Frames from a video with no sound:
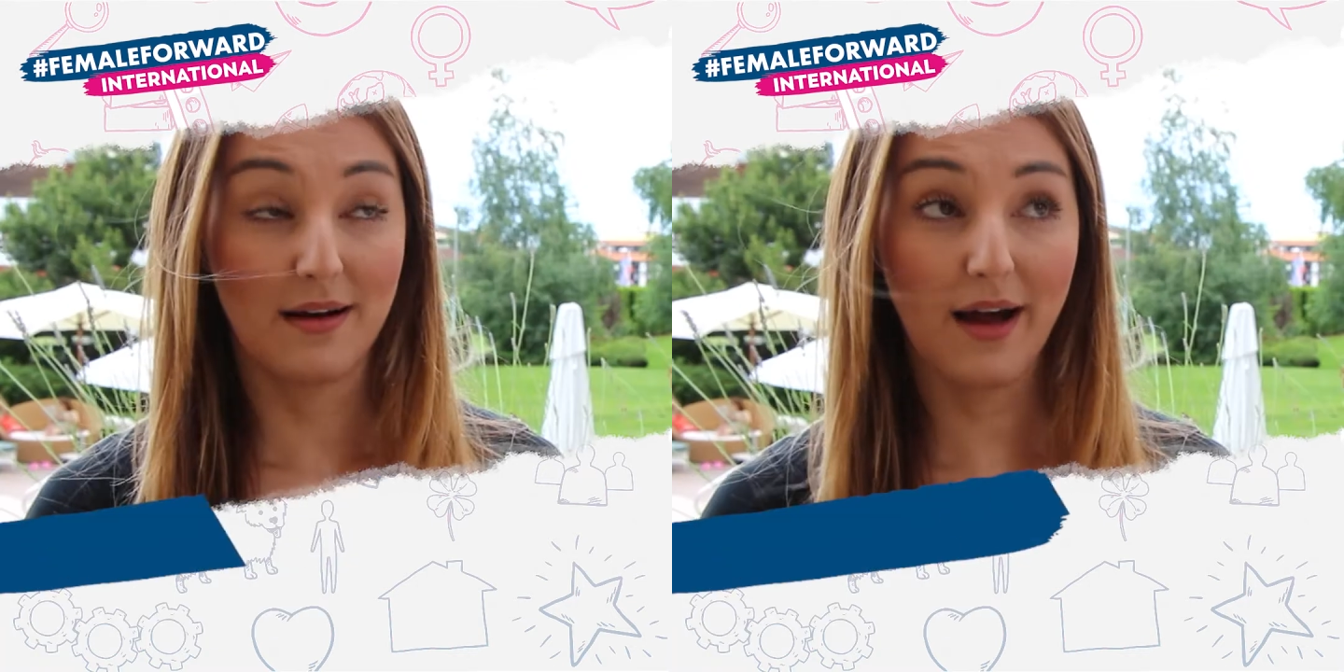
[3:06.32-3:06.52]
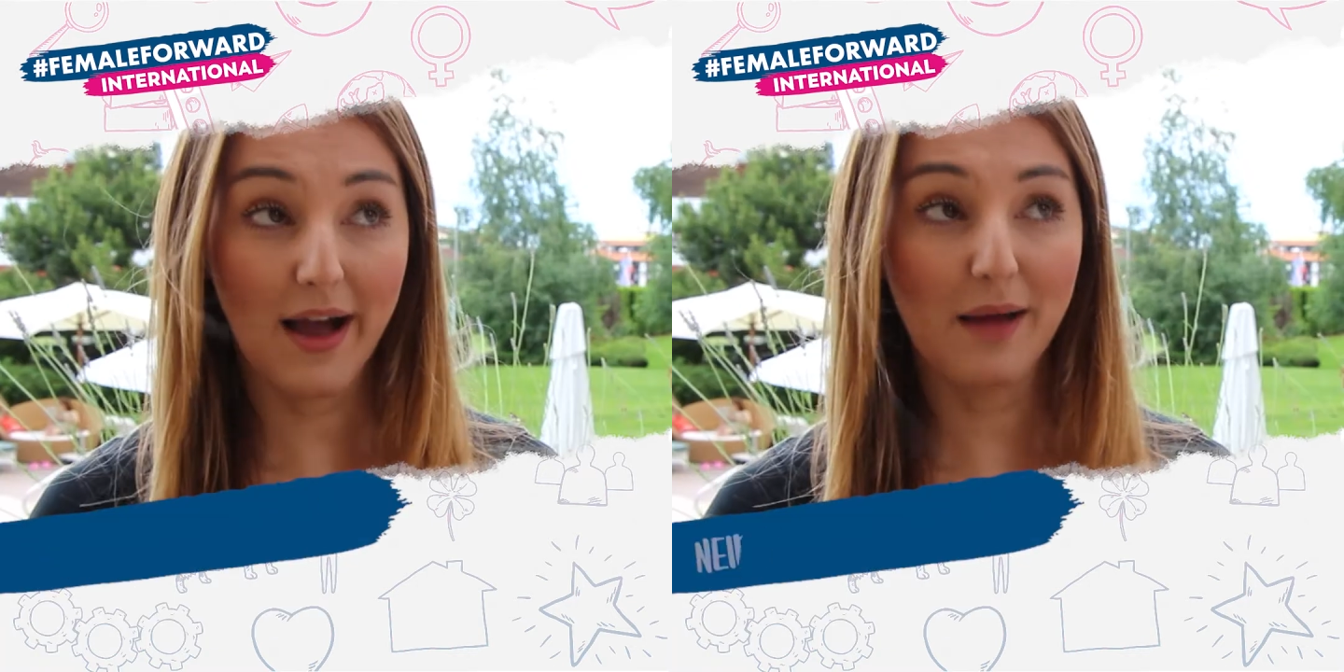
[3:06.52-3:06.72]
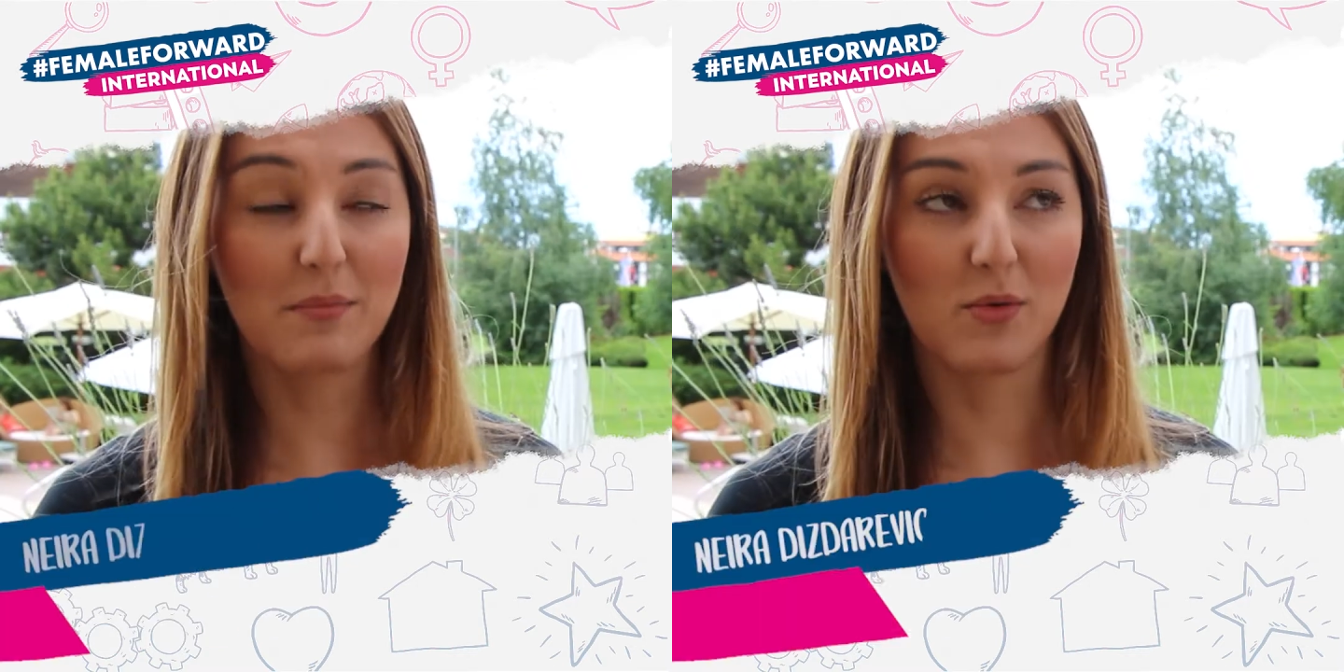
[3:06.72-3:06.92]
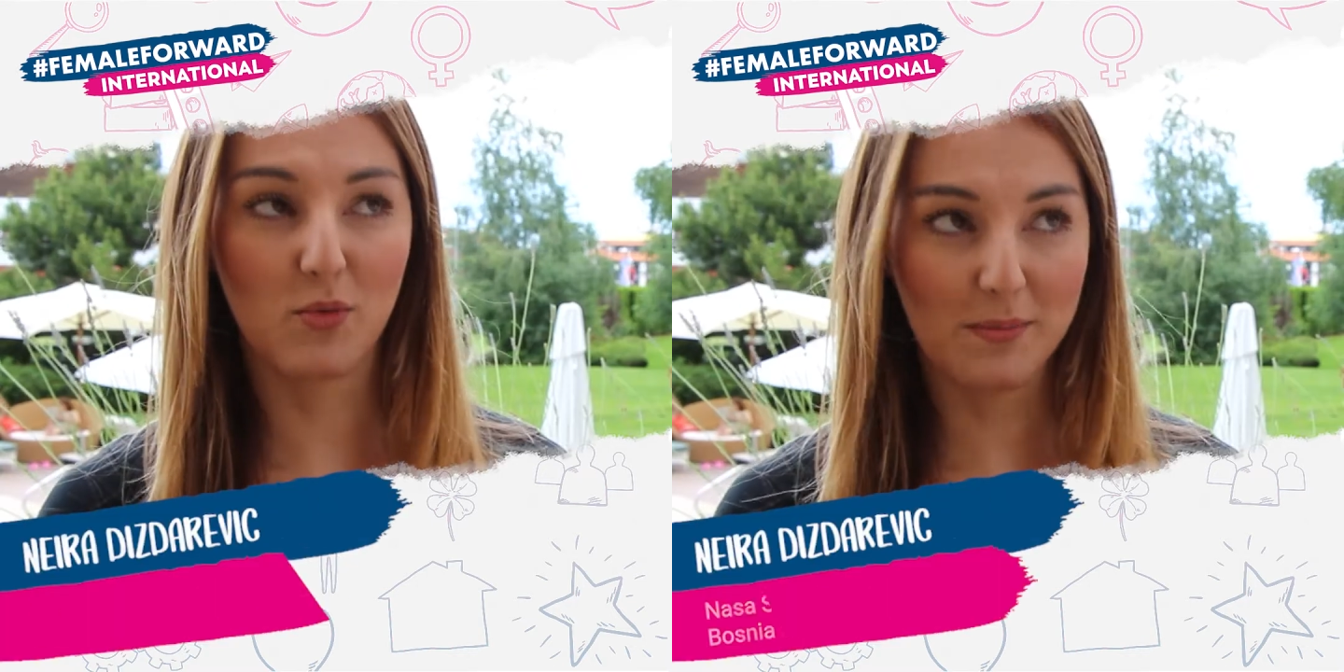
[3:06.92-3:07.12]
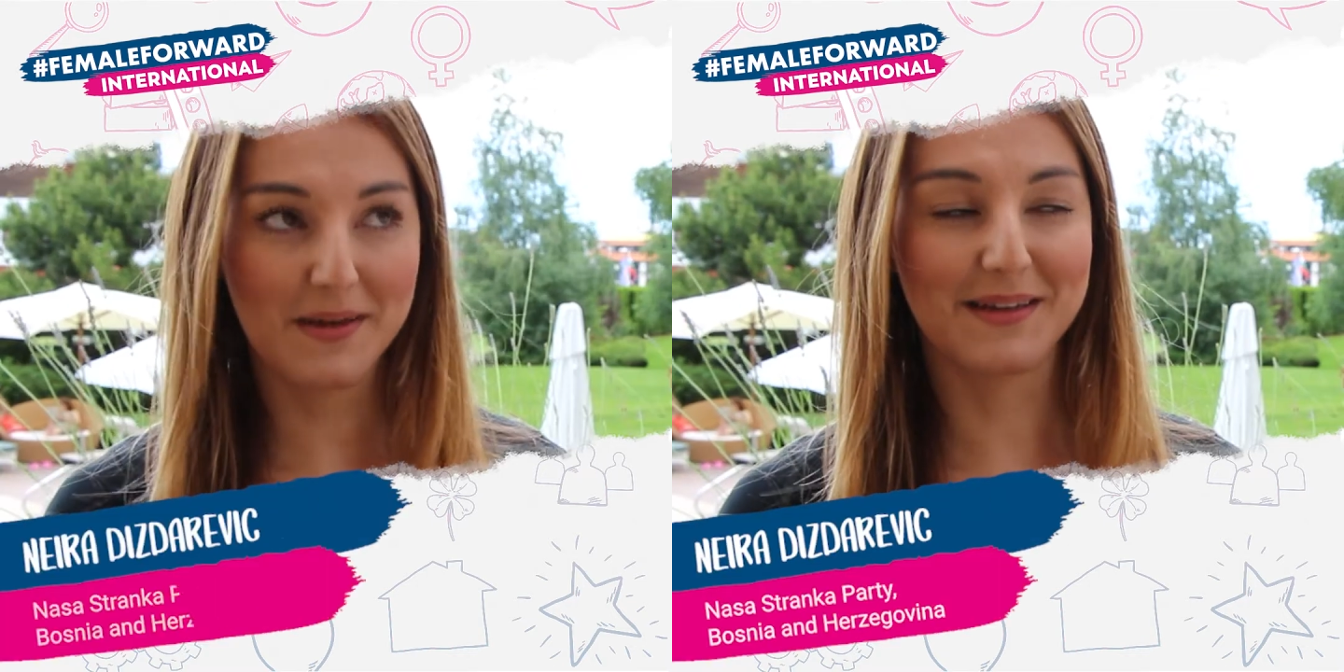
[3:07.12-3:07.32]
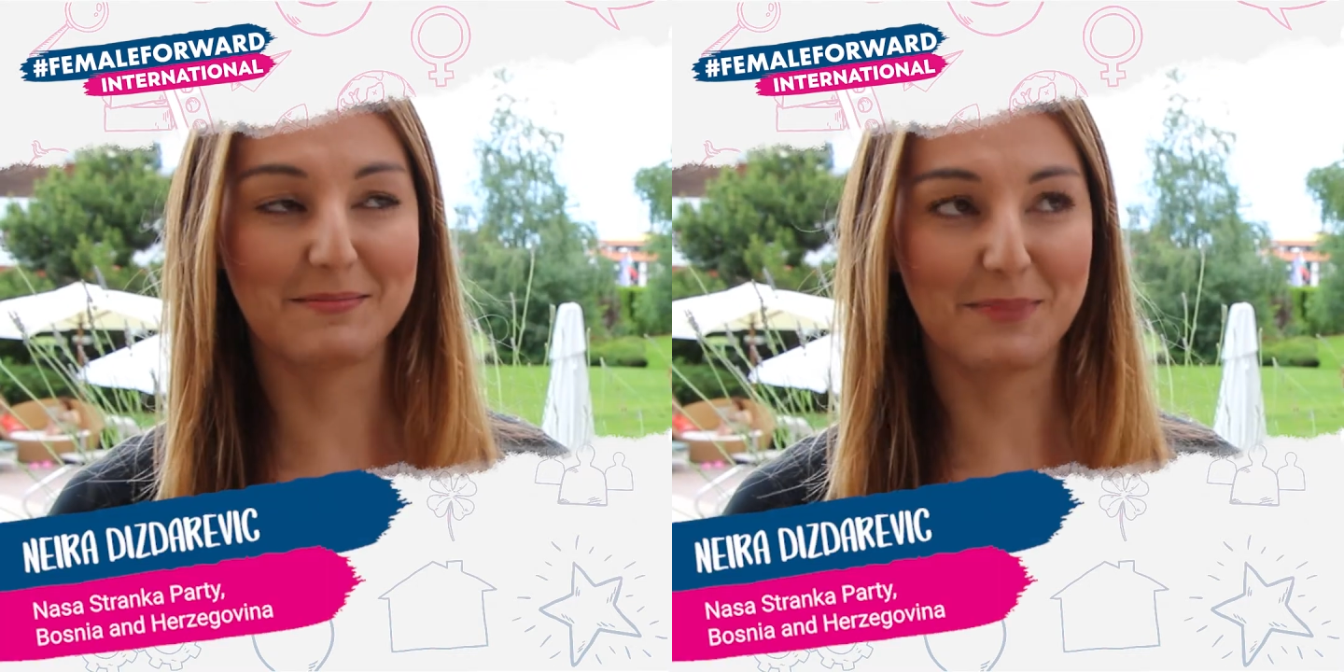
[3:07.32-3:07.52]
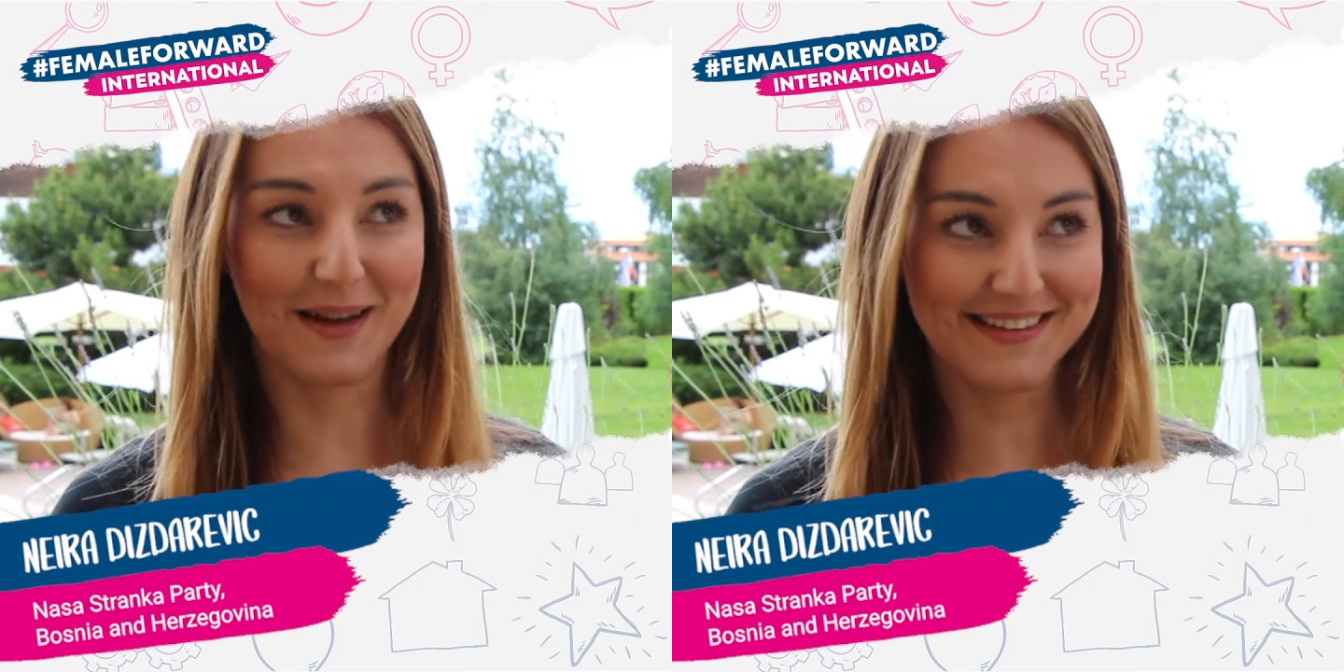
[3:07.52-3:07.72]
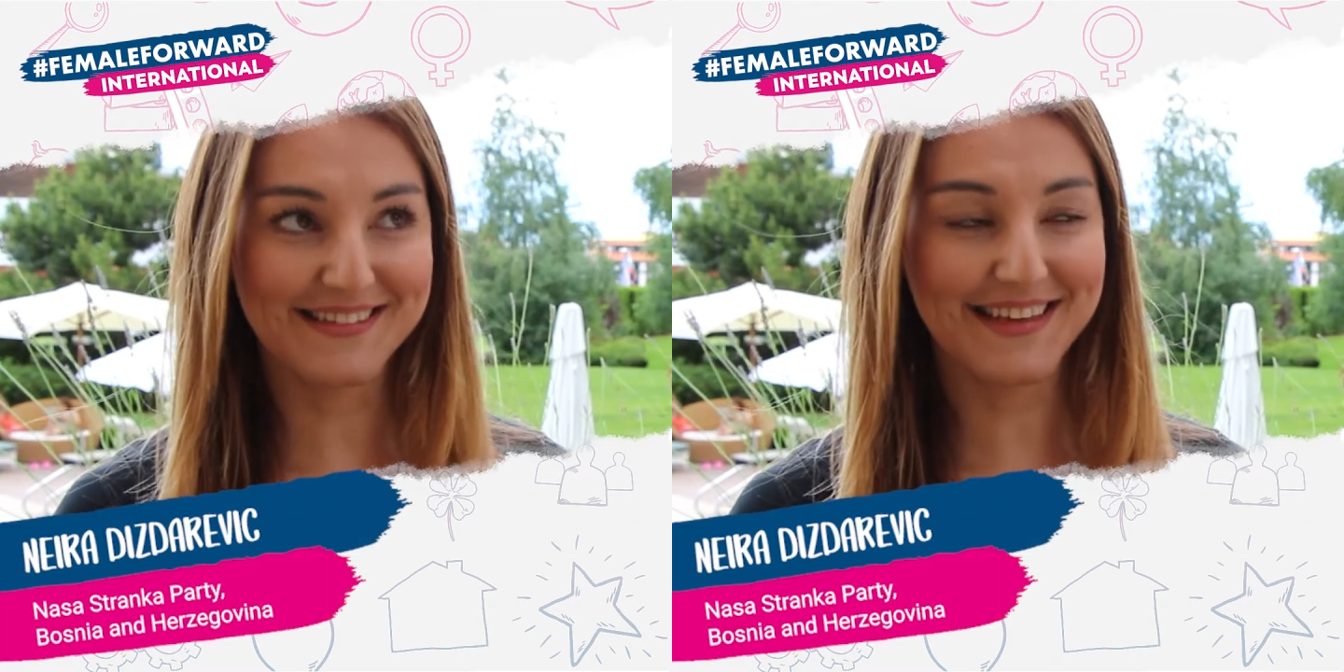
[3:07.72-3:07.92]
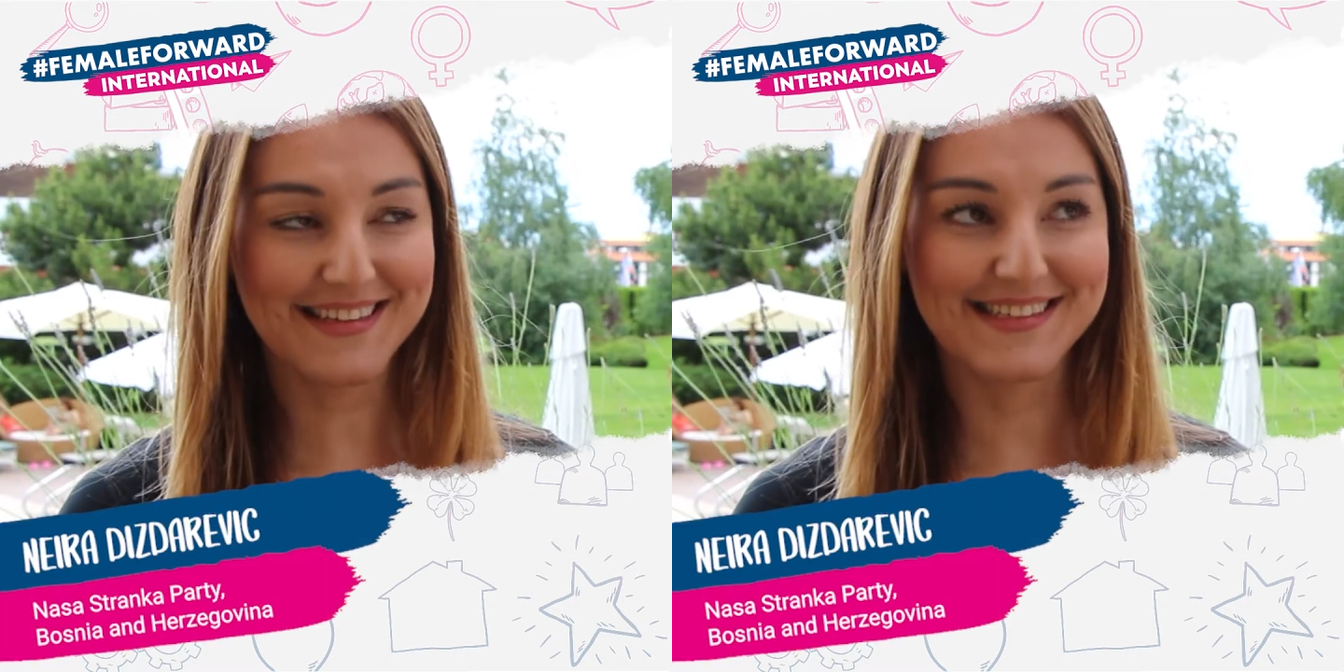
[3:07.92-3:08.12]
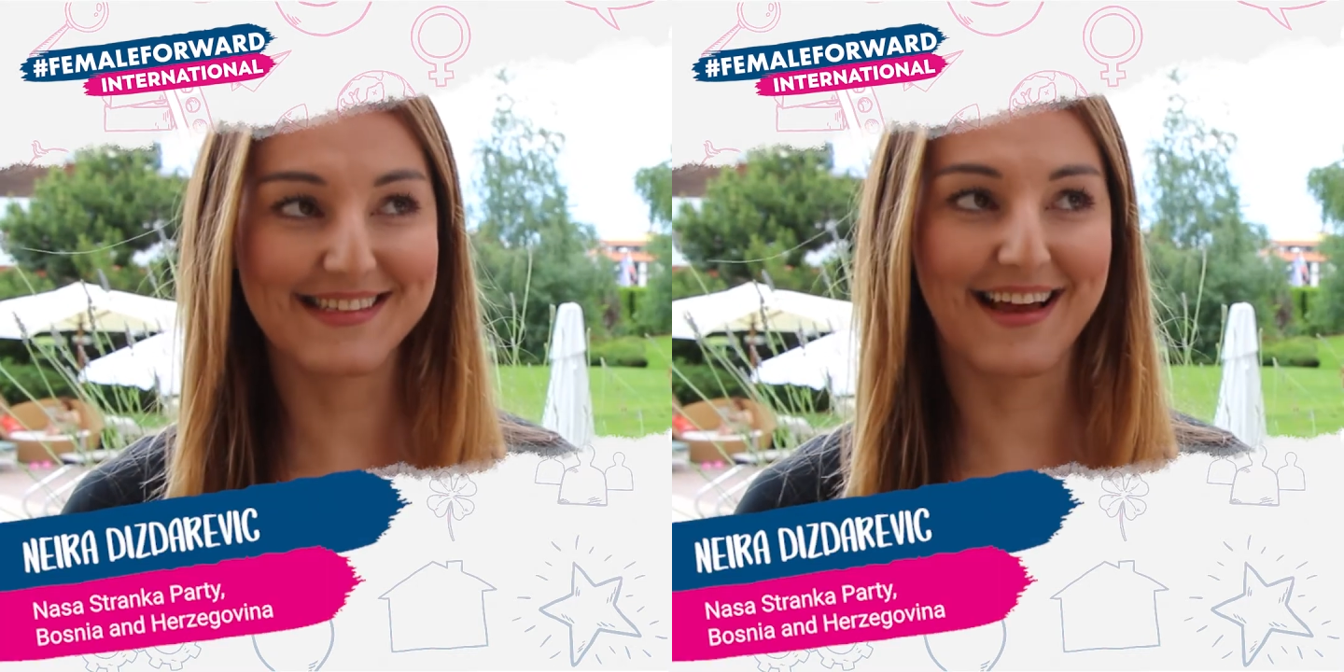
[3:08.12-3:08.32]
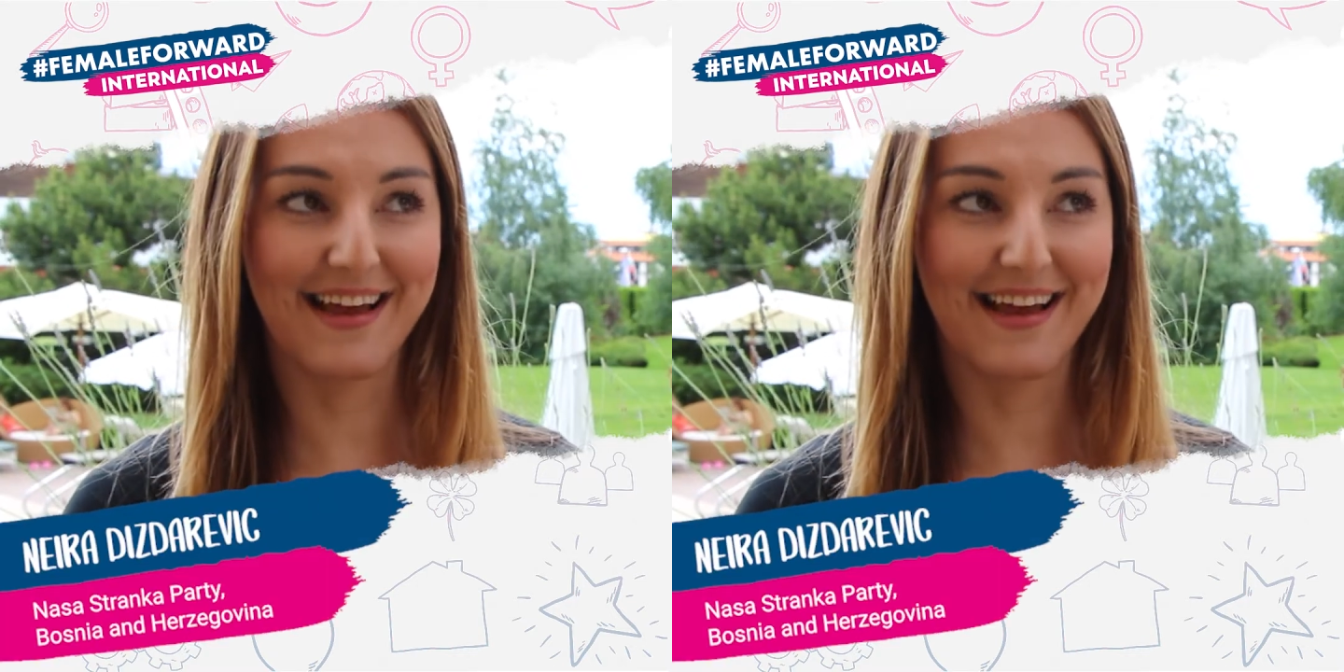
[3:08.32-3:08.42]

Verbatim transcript: I'm a woman in politics,